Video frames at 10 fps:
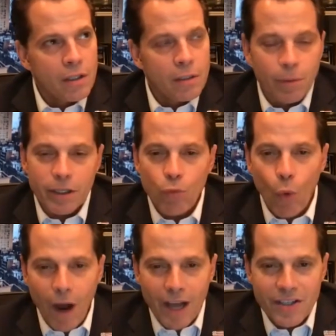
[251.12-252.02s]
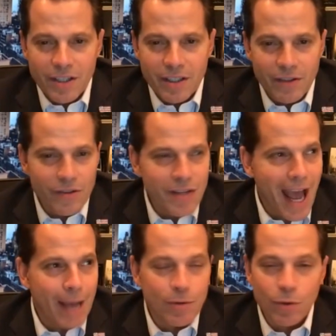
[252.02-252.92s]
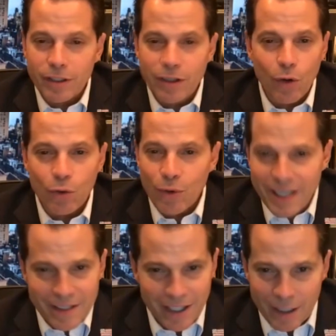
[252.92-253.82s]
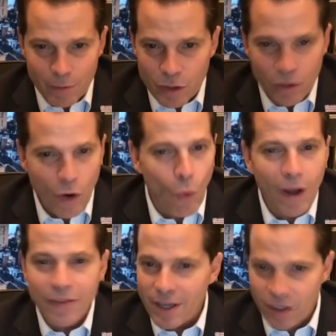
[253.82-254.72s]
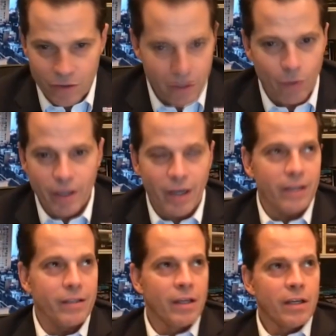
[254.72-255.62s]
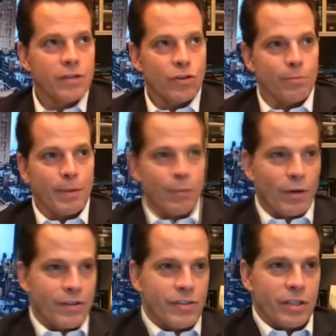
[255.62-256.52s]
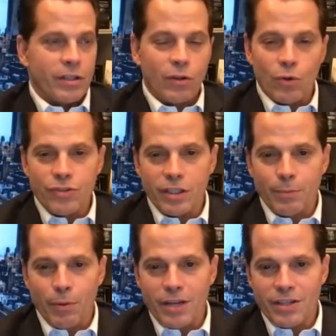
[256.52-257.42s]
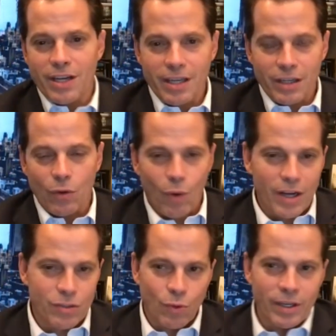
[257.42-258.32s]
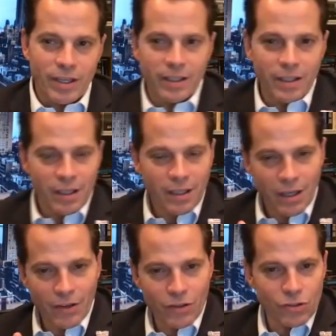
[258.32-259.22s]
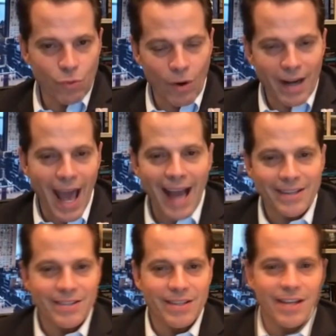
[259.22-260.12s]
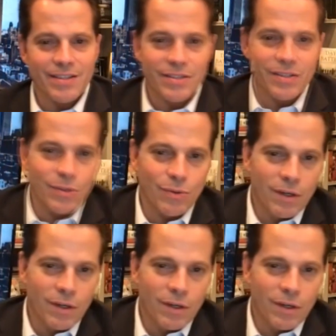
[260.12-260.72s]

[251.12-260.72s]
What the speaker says: But in Washington, there's absolutely no green team. You don't know what the hell's going on. Certain people want to sit close to the president in the West Wing. Others want access to